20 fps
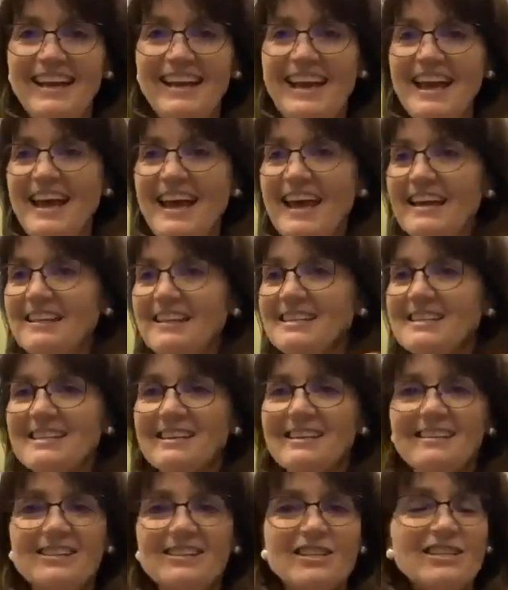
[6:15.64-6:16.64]
and
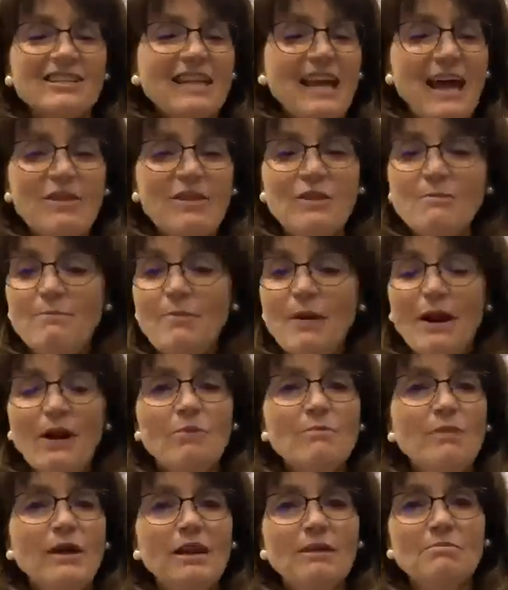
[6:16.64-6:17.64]
just had the
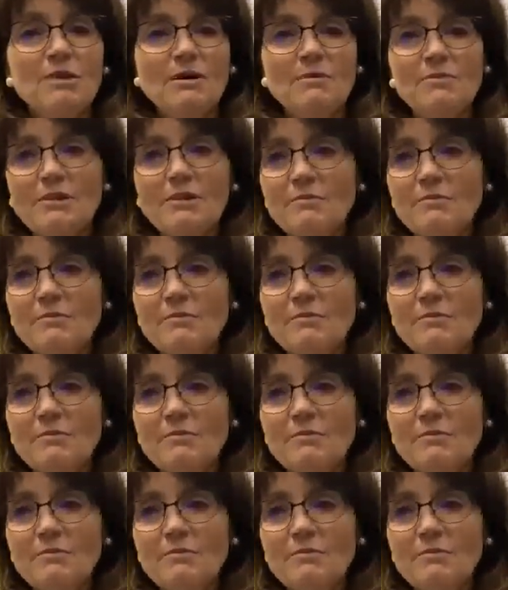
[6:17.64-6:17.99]
bare minimum,